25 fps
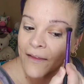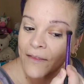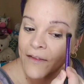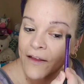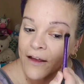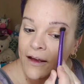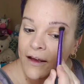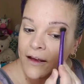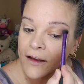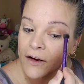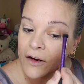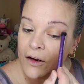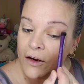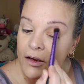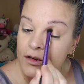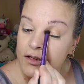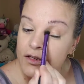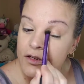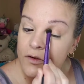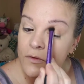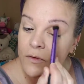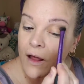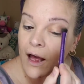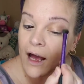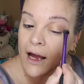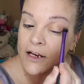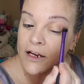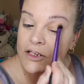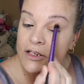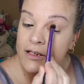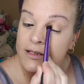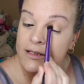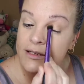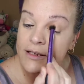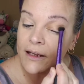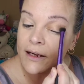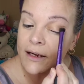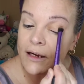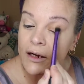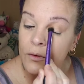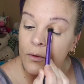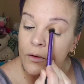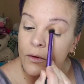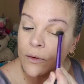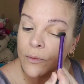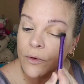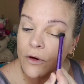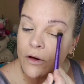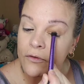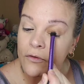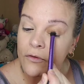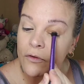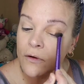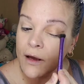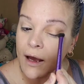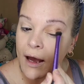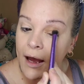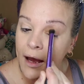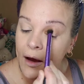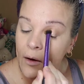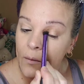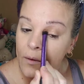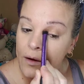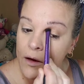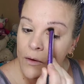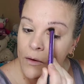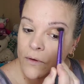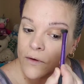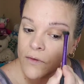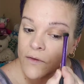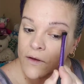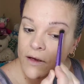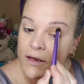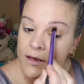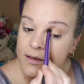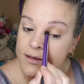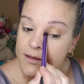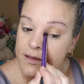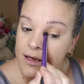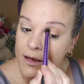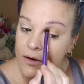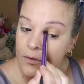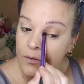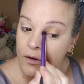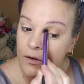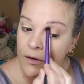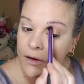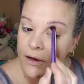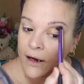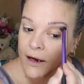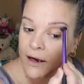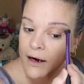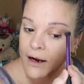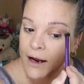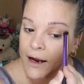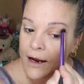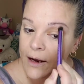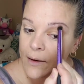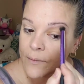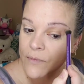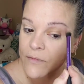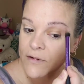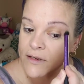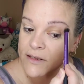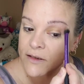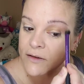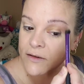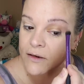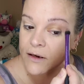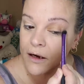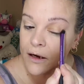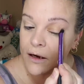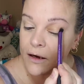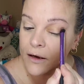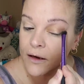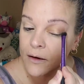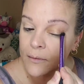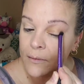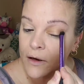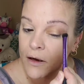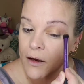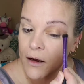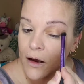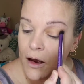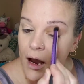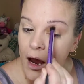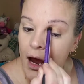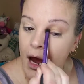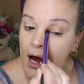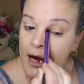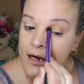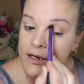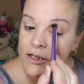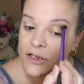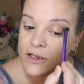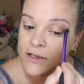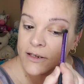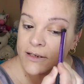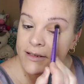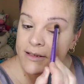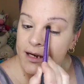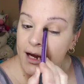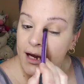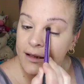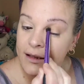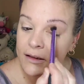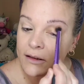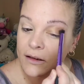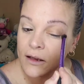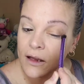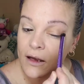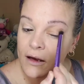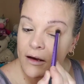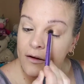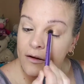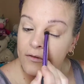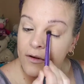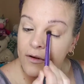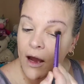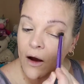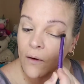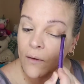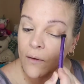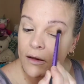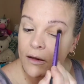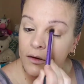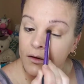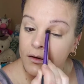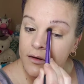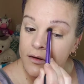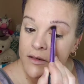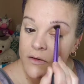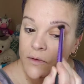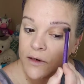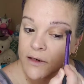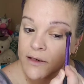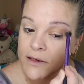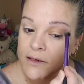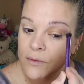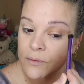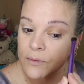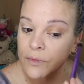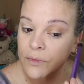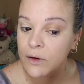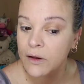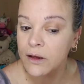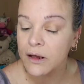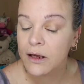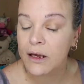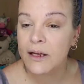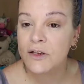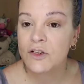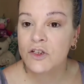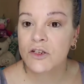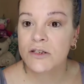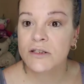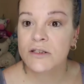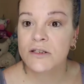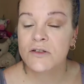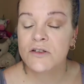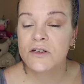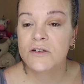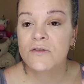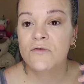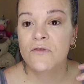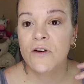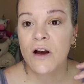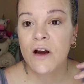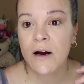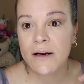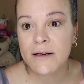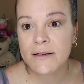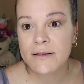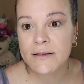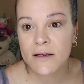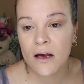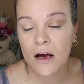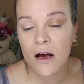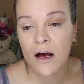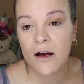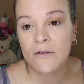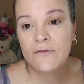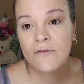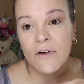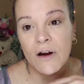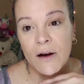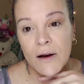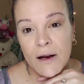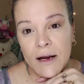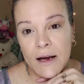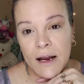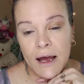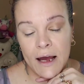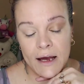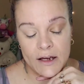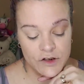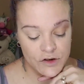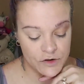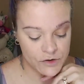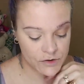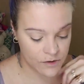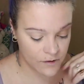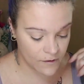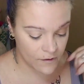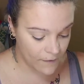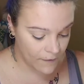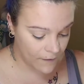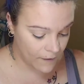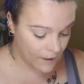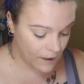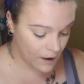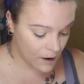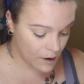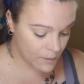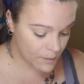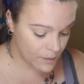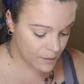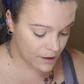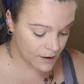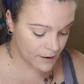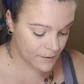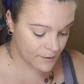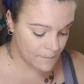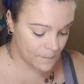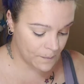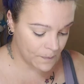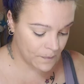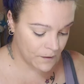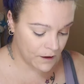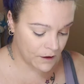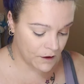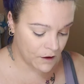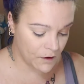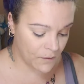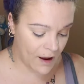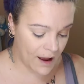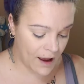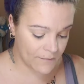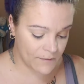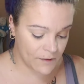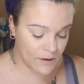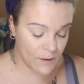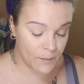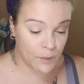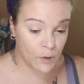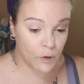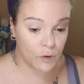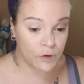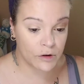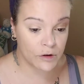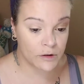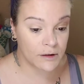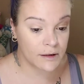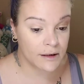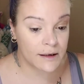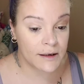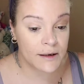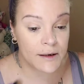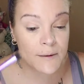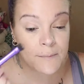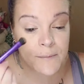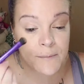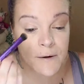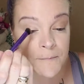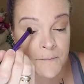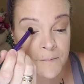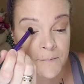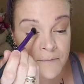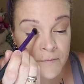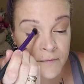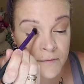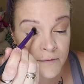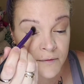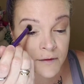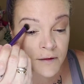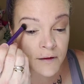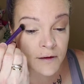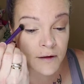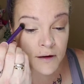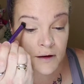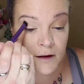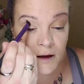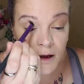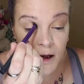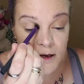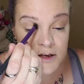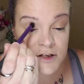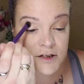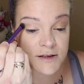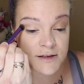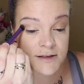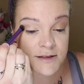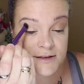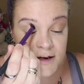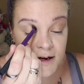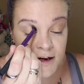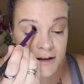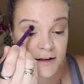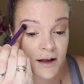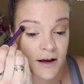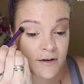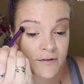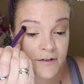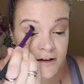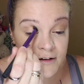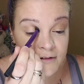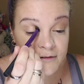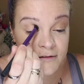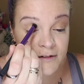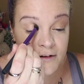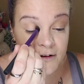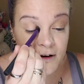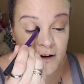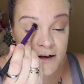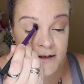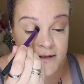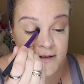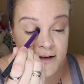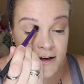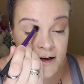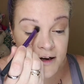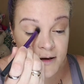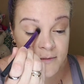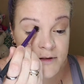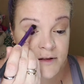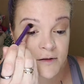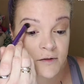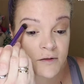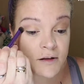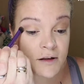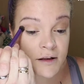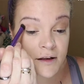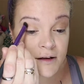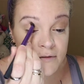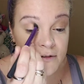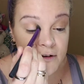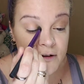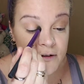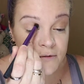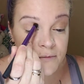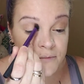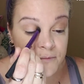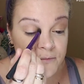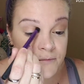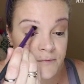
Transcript: and then do lashes and like a really beautiful cat wing with this and really kind of amp this look up. I just, I love how it looks when it's complete. It's just very soft, very natural, but you know, having the bolder lip, I just, I love it, you guys. I absolutely love it.